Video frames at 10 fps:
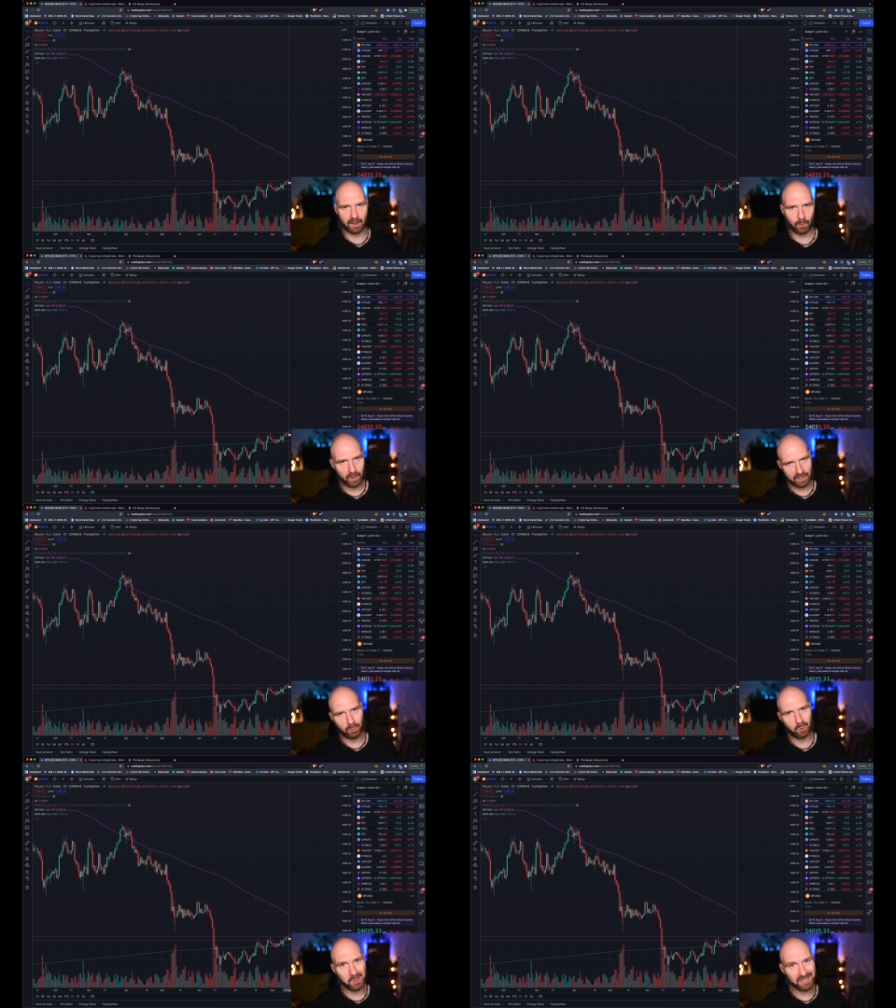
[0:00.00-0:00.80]
Whether
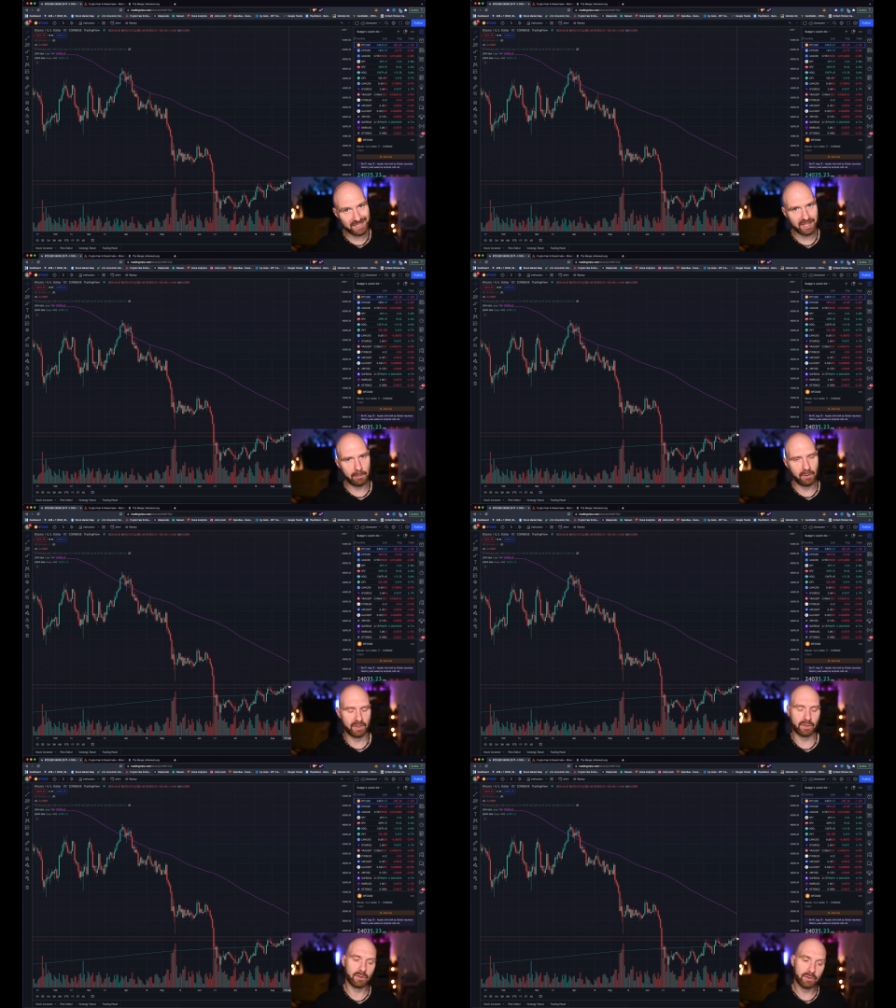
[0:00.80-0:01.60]
we will stay above
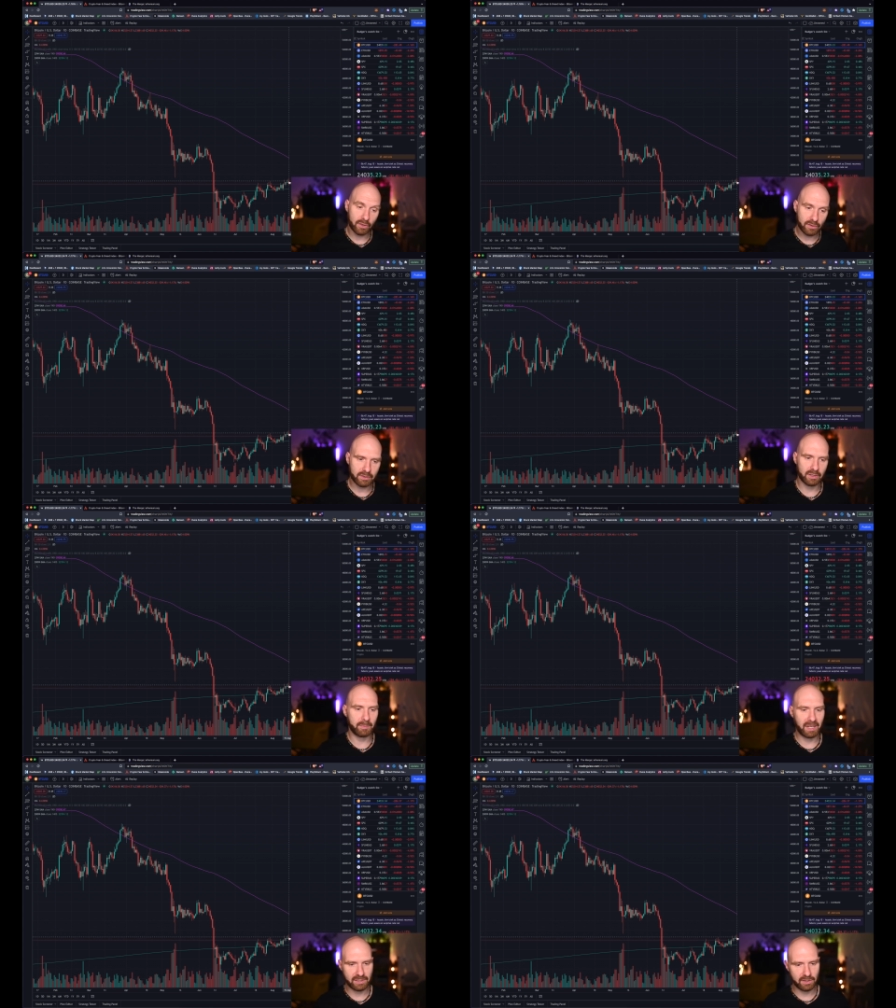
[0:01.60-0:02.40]
it or not
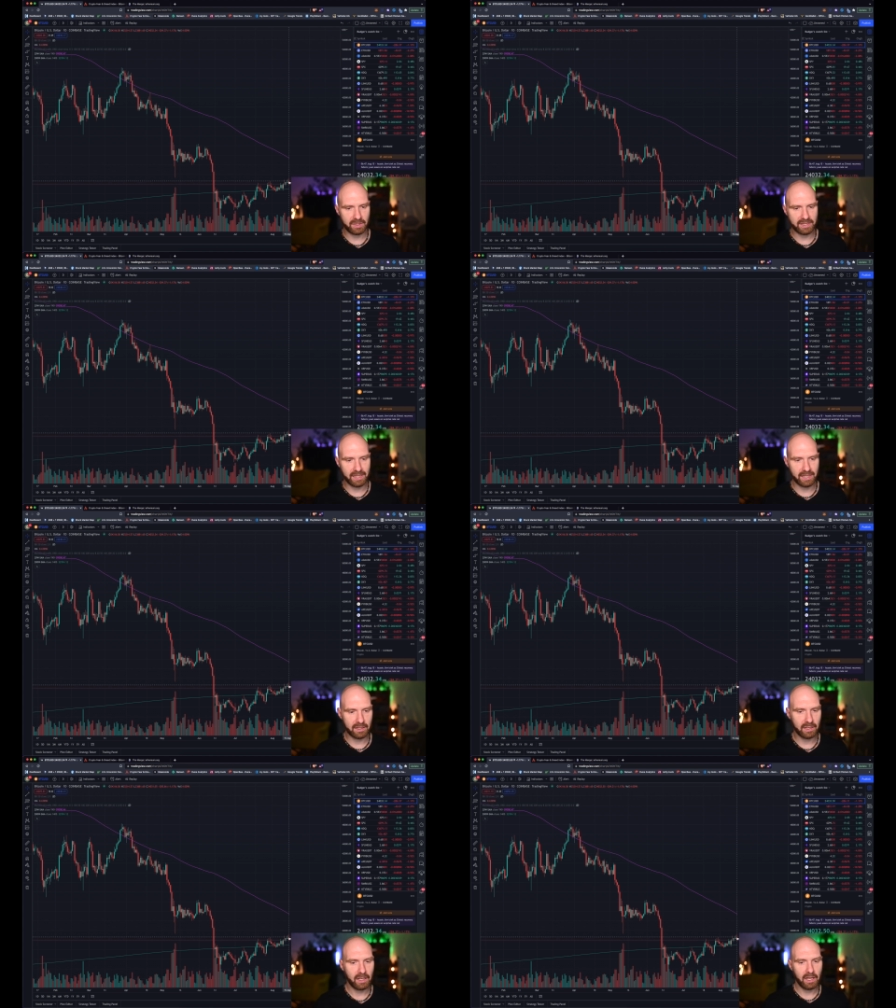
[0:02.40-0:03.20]
remains to be
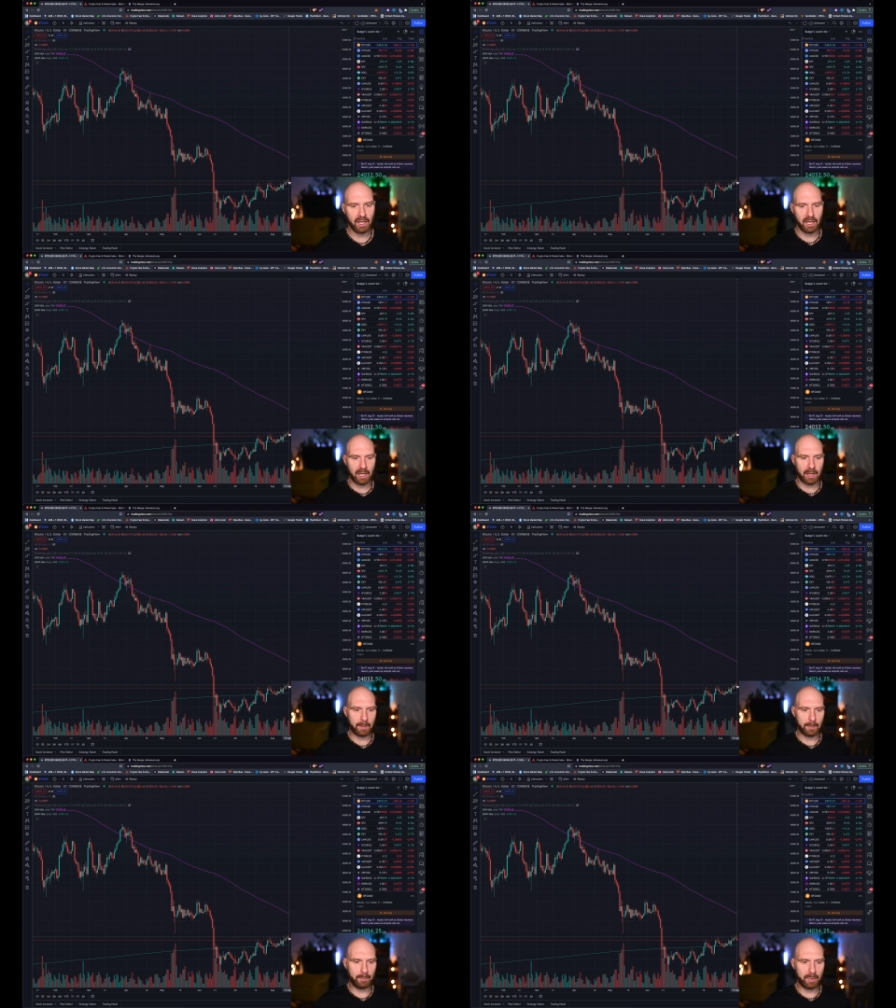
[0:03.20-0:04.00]
seen.
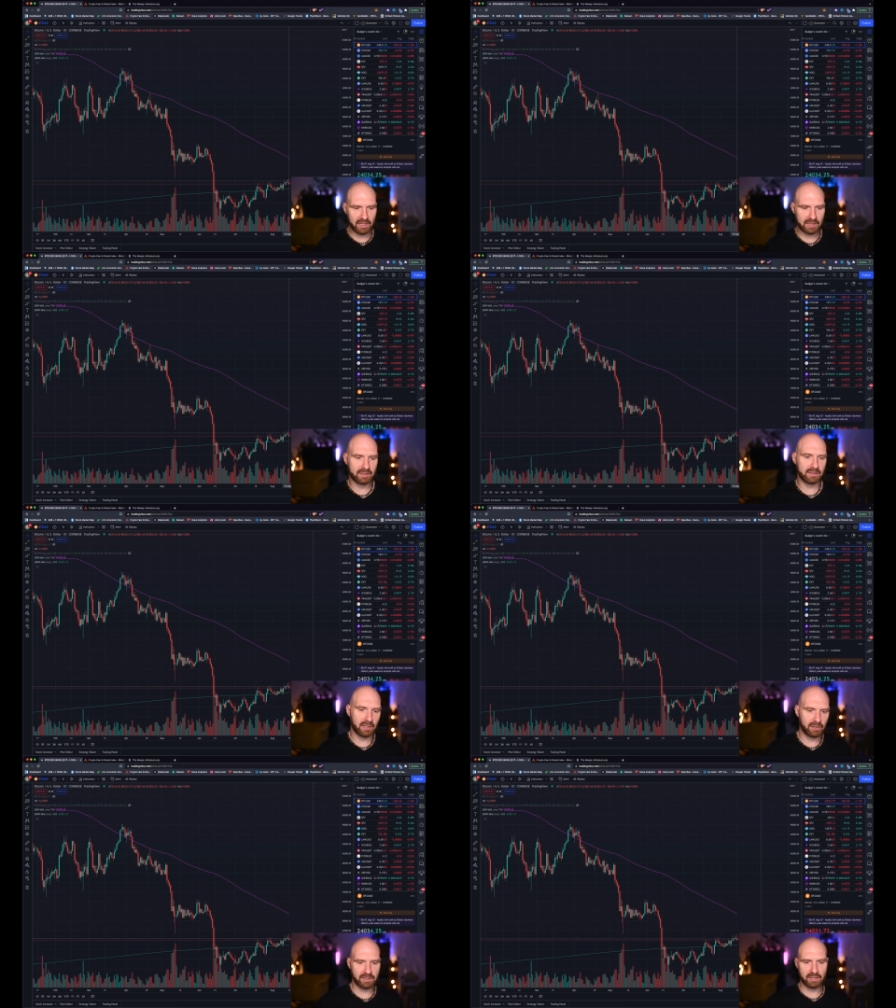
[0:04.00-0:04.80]
But
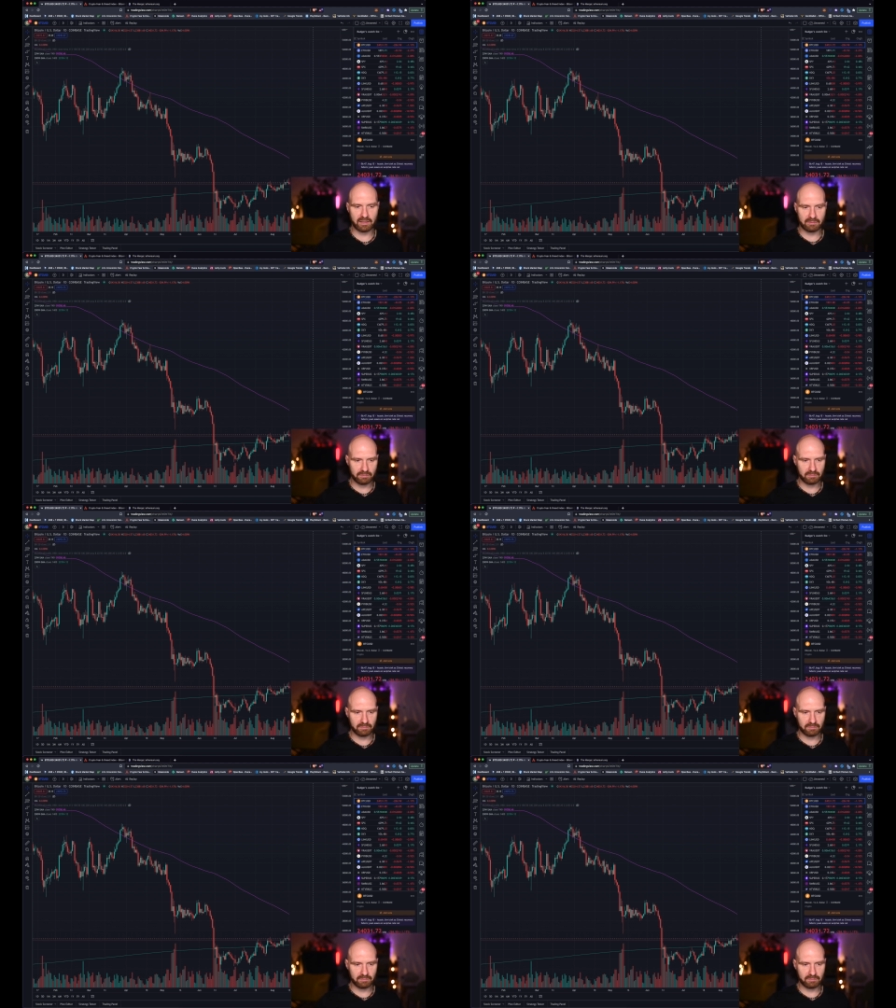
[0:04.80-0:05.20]
there is a